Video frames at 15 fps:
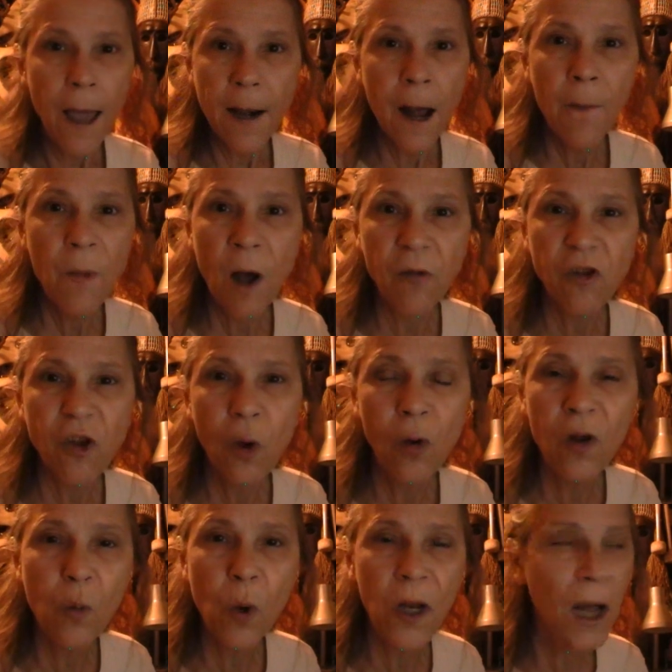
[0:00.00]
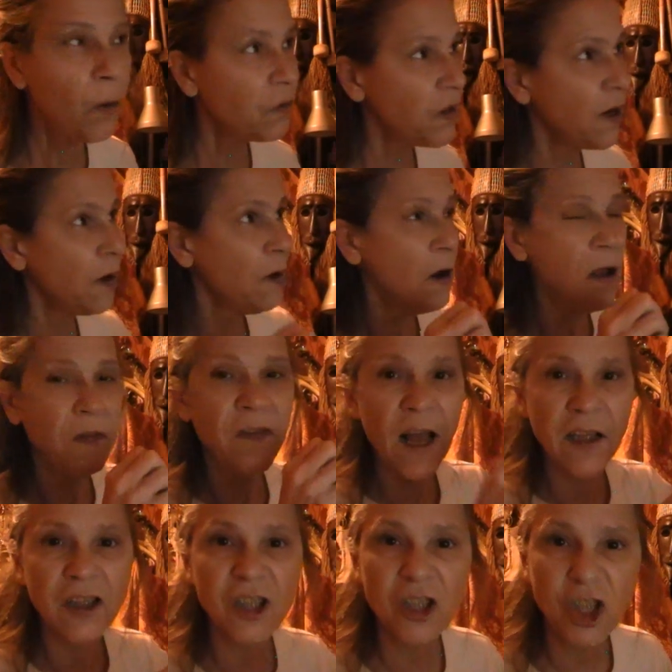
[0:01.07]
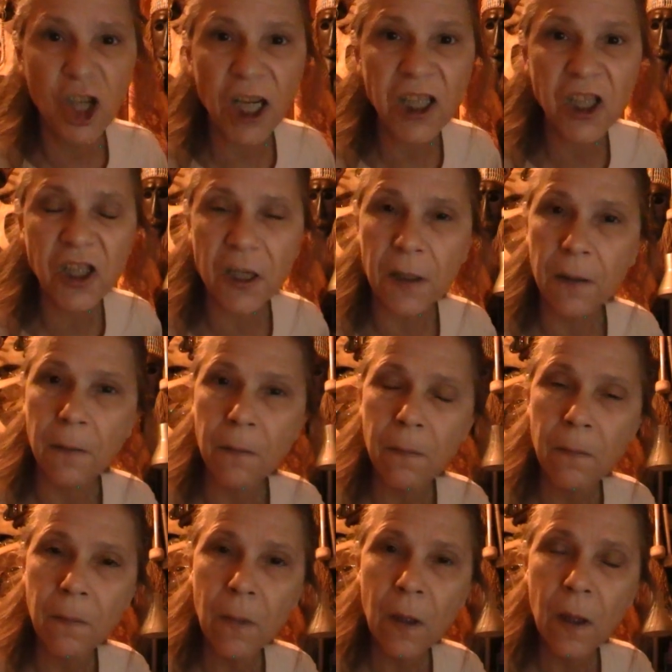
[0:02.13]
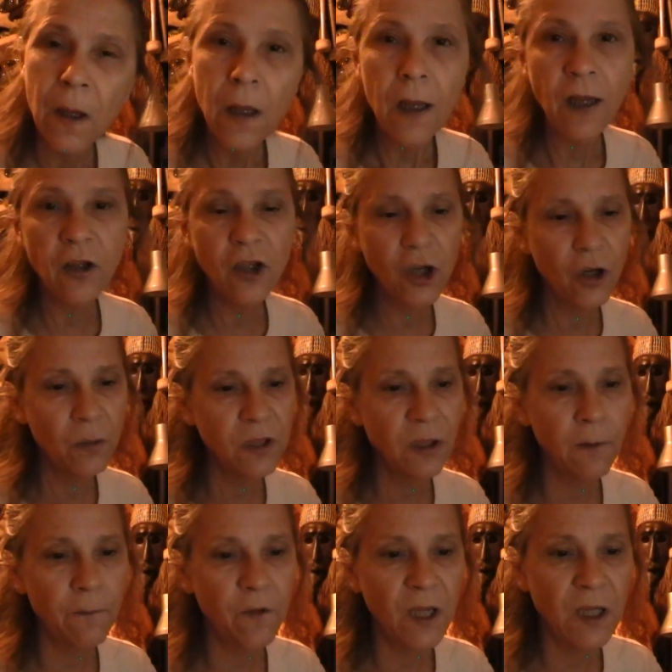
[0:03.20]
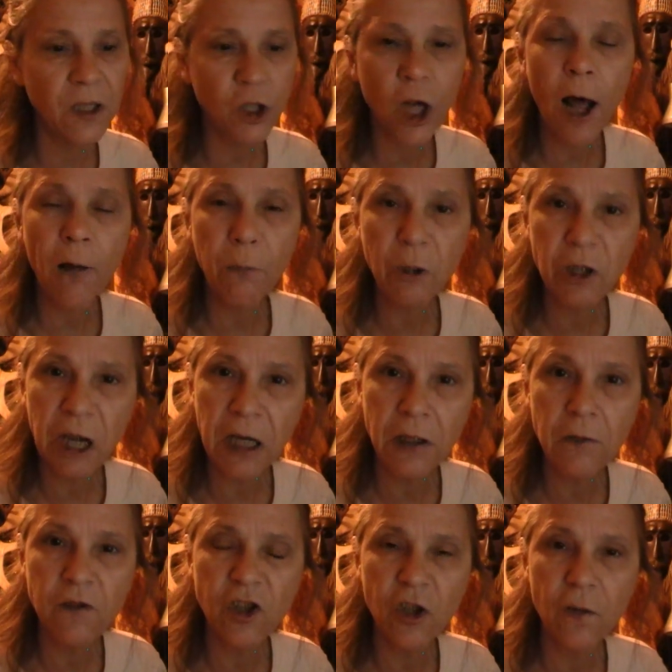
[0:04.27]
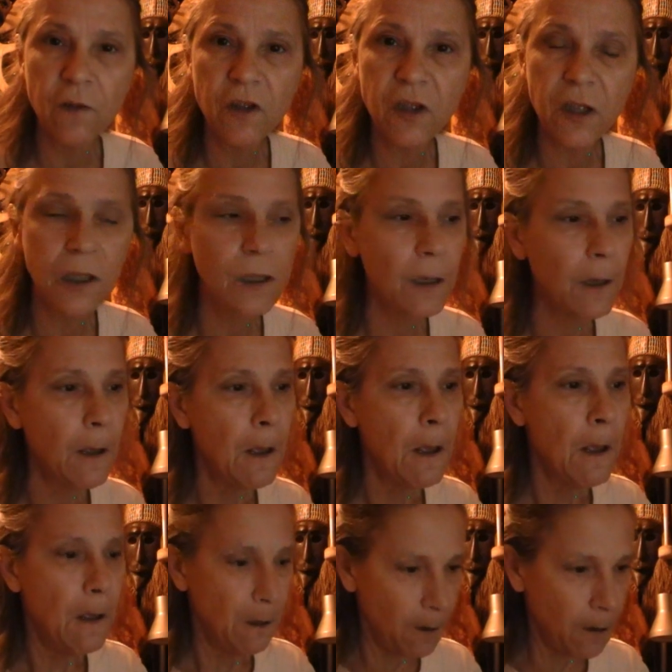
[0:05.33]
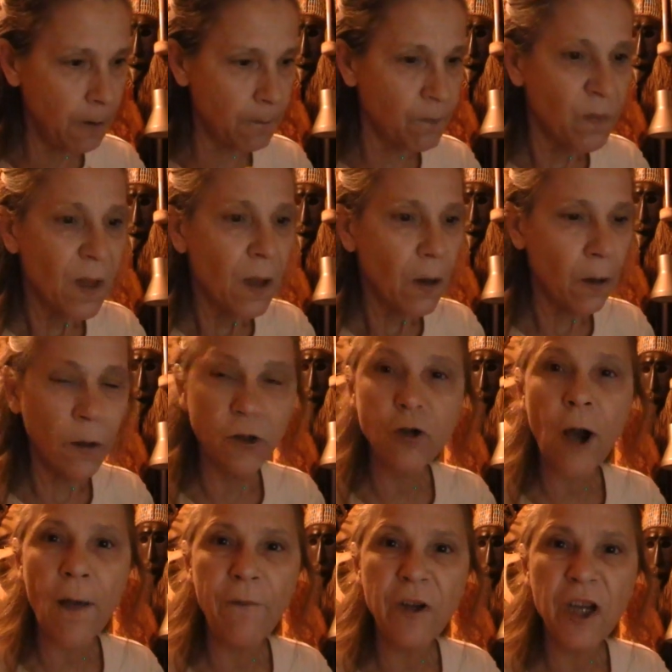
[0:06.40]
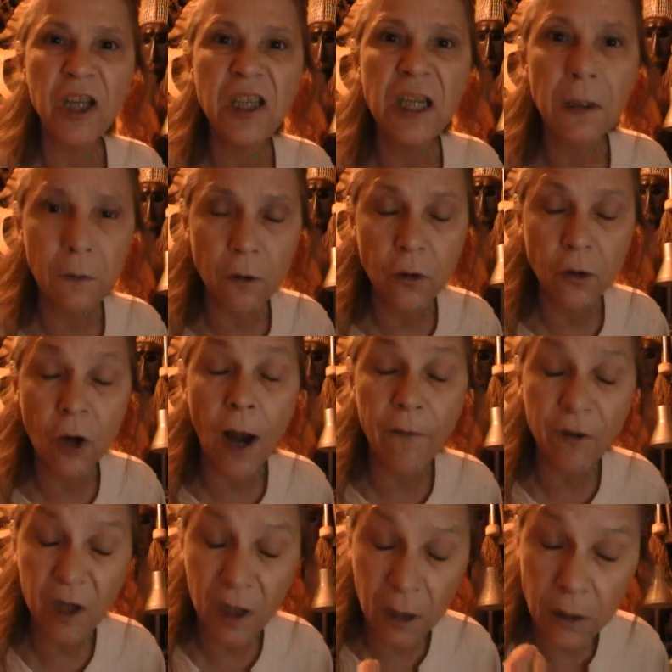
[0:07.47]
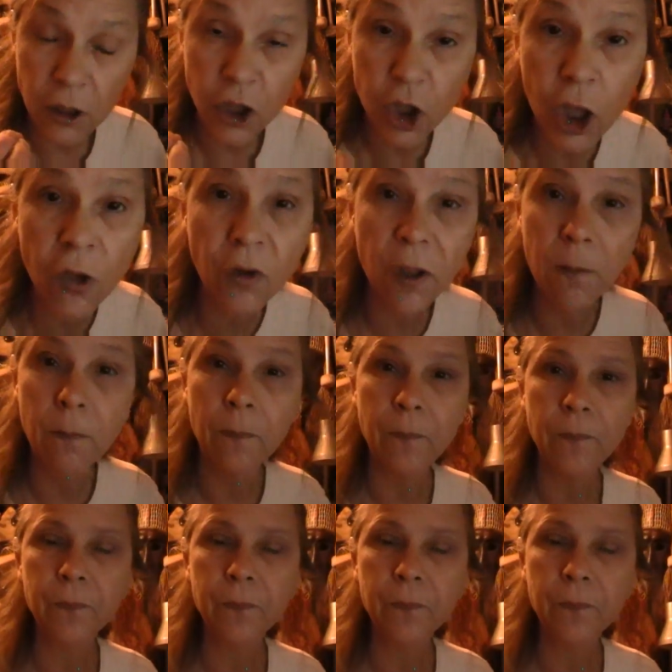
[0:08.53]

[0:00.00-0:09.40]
And I'm not the only one out there that suggests it. In terms of these child protective services trafficking children